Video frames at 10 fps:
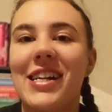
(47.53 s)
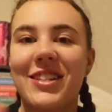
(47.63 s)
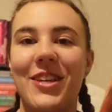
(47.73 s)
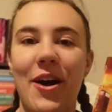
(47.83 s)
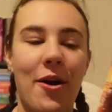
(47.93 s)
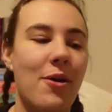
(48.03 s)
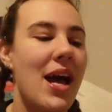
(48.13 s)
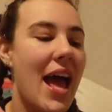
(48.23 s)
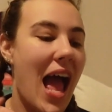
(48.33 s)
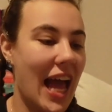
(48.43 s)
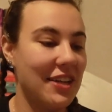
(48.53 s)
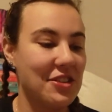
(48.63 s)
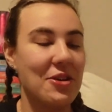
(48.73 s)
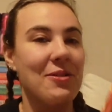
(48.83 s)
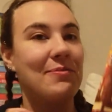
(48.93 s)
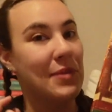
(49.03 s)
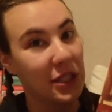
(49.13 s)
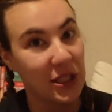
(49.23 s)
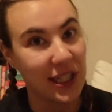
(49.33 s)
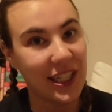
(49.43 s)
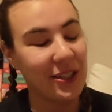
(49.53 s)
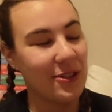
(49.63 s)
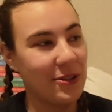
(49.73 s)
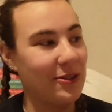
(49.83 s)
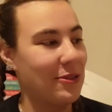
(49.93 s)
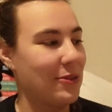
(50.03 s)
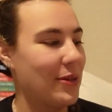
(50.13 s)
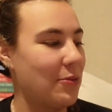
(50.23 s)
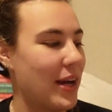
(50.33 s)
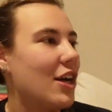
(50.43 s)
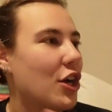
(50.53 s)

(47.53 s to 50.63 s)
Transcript: And so enter Miller, who